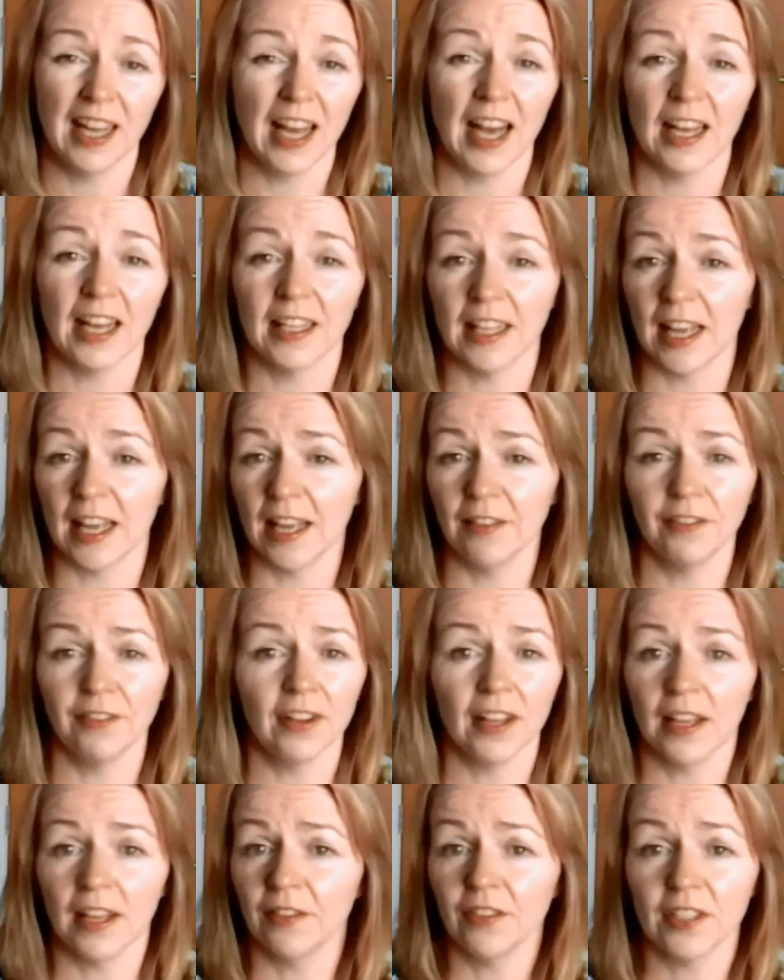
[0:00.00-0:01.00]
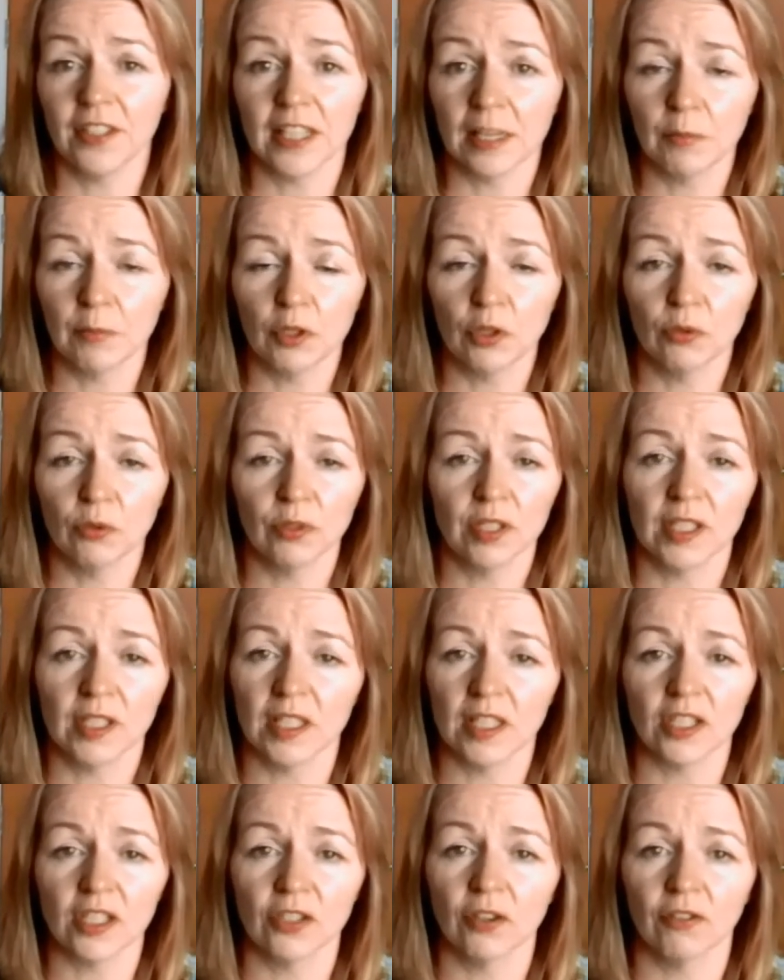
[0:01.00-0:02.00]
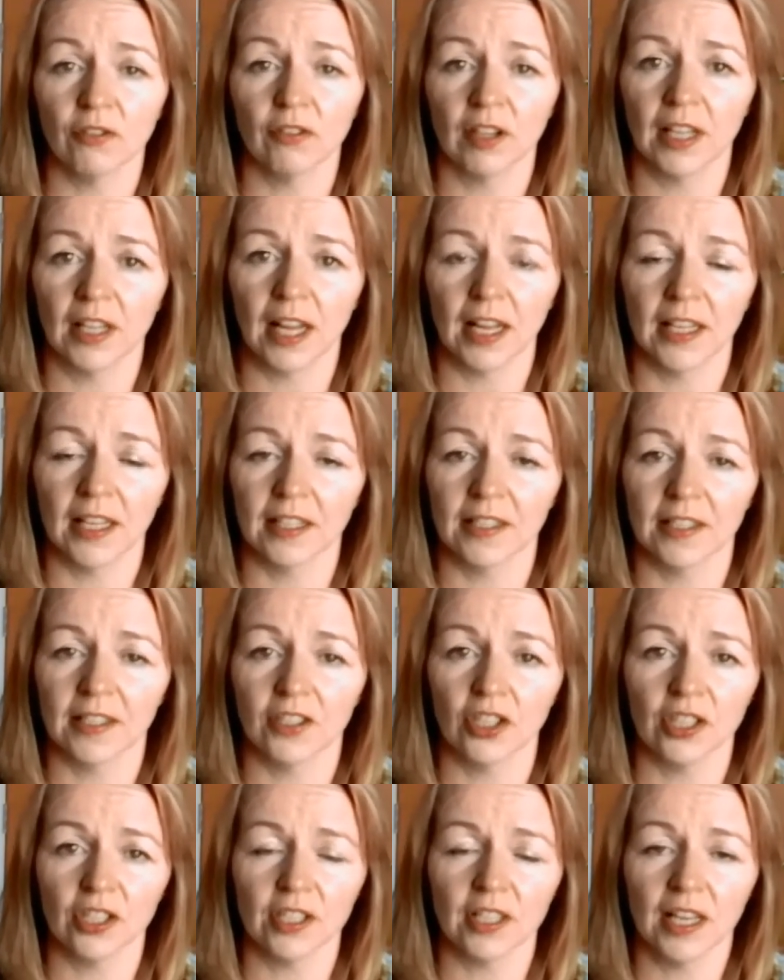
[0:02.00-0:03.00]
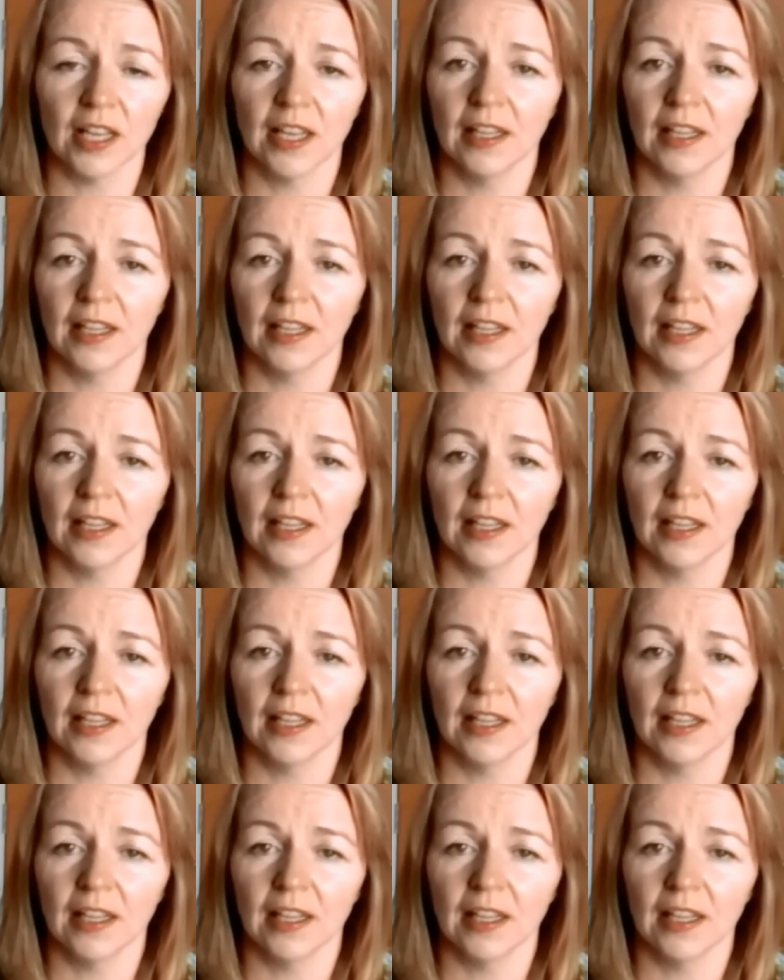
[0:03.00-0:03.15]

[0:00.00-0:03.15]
And every time you notice it's not relaxed, just